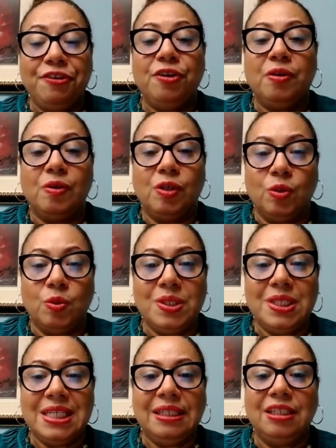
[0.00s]
you to
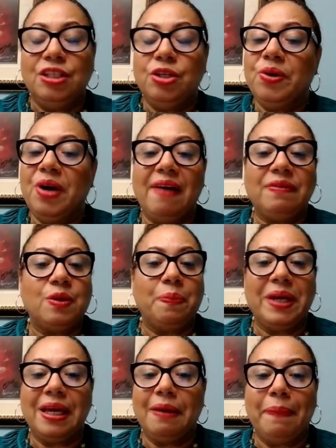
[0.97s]
use it, you don't have to
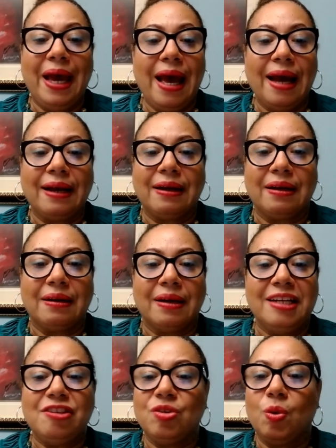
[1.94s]
pay it back. It's so